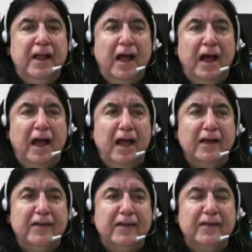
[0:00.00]

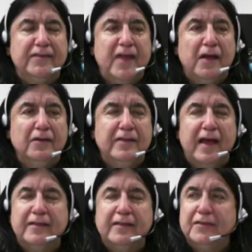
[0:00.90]
so
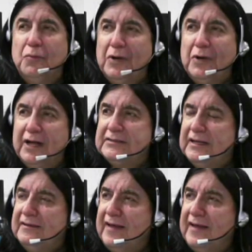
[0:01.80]
that the world
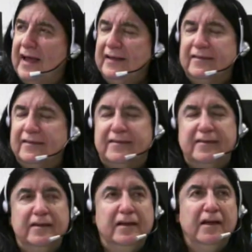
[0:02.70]
contains
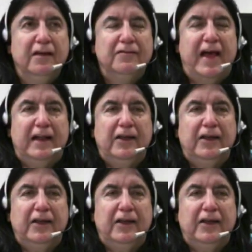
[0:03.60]
value,